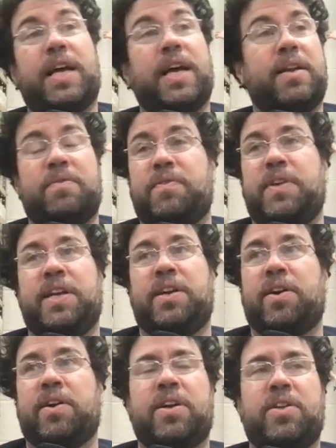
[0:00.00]
of in
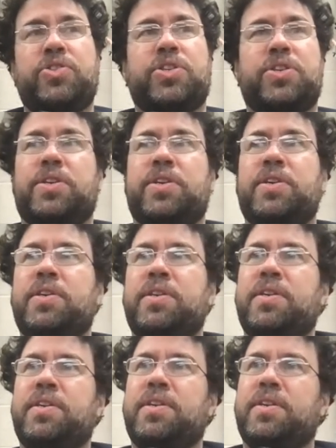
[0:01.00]
our culture
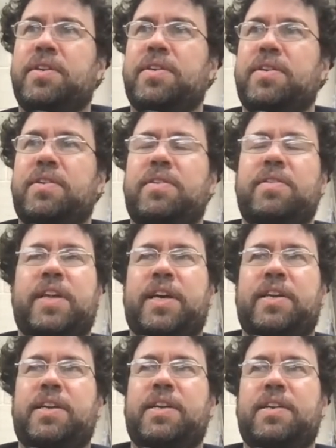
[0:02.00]

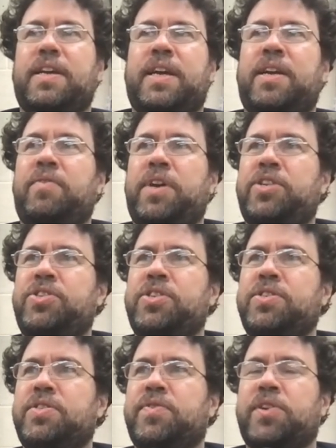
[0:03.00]
that
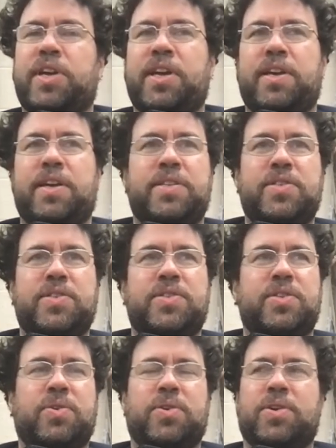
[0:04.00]
animations for kids,
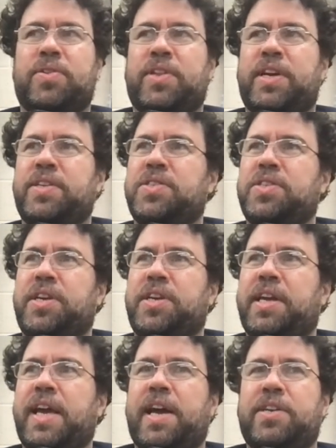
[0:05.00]
or that it's like
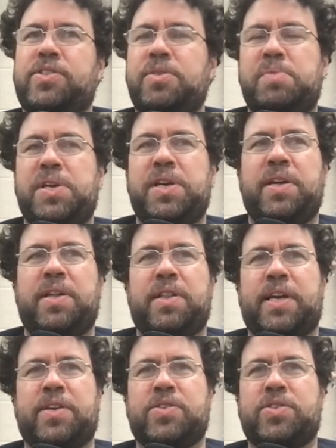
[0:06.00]
has to be
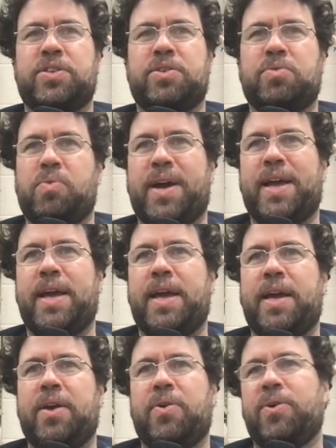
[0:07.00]
like a certain
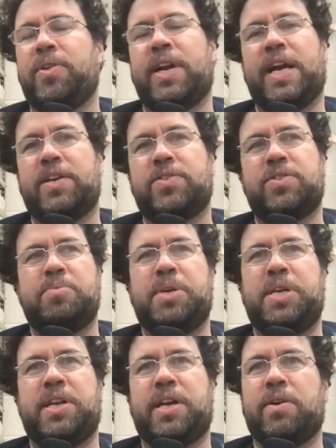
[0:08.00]
way, or it has to be
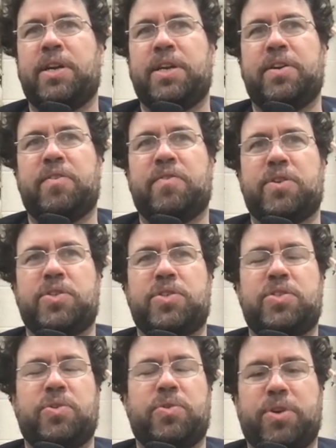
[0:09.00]
narrative or
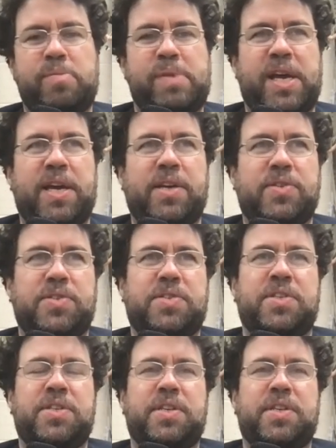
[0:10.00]
story based.